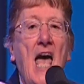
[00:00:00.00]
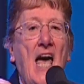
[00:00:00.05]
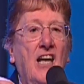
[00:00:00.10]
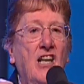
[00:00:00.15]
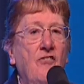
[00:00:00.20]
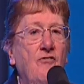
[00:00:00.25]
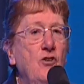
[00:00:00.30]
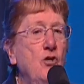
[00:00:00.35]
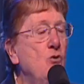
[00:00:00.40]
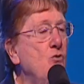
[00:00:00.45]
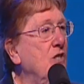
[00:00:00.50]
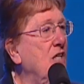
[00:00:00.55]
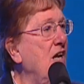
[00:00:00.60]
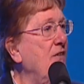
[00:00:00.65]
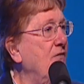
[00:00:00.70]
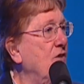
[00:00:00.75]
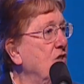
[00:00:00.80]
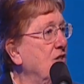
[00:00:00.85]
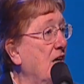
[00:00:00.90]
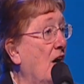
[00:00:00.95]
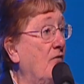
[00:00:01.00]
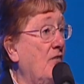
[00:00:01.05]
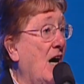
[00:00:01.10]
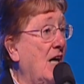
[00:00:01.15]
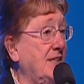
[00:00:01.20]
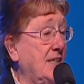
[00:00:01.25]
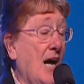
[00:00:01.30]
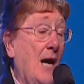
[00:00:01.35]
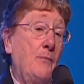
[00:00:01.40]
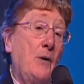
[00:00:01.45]
And if you give yourself
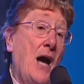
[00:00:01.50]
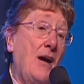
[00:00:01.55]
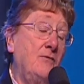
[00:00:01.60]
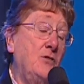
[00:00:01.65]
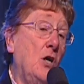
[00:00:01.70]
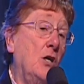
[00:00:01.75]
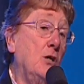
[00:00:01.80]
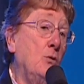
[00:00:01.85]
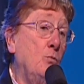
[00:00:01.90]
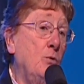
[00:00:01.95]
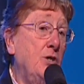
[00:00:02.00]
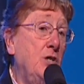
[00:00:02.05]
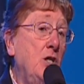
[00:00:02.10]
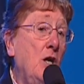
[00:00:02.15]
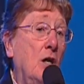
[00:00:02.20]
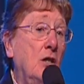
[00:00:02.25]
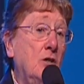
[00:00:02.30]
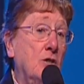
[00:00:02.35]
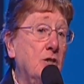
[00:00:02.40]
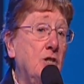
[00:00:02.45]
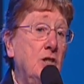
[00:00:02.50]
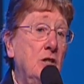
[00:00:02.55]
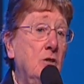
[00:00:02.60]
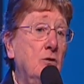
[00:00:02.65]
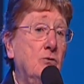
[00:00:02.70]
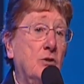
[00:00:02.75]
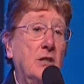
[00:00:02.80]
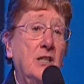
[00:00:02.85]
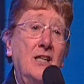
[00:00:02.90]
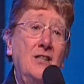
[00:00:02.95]
a time, I've done it with younger
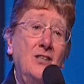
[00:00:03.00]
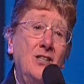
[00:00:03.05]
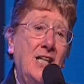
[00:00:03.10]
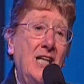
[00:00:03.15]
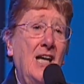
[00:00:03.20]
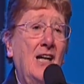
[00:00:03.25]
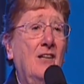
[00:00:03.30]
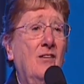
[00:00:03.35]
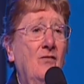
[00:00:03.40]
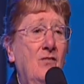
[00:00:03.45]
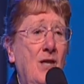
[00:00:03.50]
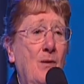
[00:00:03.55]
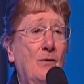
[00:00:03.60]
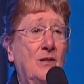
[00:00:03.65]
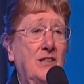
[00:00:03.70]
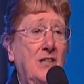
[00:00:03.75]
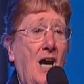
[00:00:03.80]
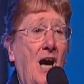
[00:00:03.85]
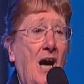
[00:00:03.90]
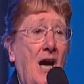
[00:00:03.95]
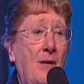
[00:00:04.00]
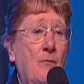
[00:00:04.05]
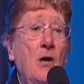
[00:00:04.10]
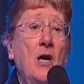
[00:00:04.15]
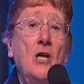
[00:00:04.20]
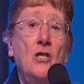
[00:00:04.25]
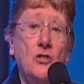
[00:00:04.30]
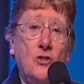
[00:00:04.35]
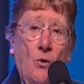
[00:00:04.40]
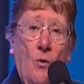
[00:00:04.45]
children, and you can't give them a time.
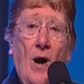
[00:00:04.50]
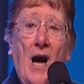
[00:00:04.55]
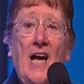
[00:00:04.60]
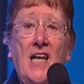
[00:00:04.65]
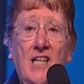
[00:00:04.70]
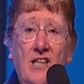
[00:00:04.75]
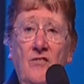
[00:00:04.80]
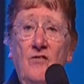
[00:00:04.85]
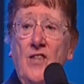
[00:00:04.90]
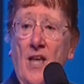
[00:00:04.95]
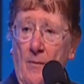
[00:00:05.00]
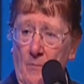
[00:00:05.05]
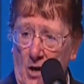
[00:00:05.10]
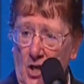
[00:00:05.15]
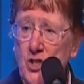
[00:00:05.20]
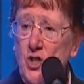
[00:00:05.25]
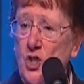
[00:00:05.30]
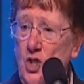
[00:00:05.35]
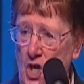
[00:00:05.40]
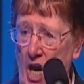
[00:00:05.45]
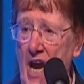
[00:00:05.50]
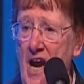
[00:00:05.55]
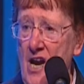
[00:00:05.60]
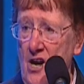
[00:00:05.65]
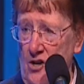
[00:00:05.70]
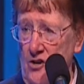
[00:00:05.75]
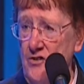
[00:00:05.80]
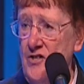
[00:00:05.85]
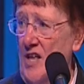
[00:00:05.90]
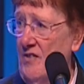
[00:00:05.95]
So I give them a
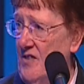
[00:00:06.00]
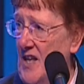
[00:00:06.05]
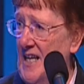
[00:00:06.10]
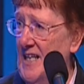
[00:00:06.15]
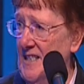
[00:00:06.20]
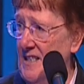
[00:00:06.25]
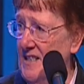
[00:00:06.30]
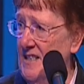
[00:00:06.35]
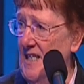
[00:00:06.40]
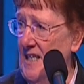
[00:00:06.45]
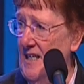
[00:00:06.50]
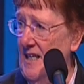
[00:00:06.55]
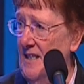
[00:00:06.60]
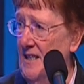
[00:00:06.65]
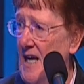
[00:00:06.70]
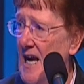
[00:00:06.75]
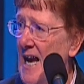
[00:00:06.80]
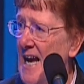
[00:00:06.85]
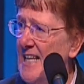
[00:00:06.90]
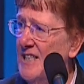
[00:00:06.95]
chair that they can sit in.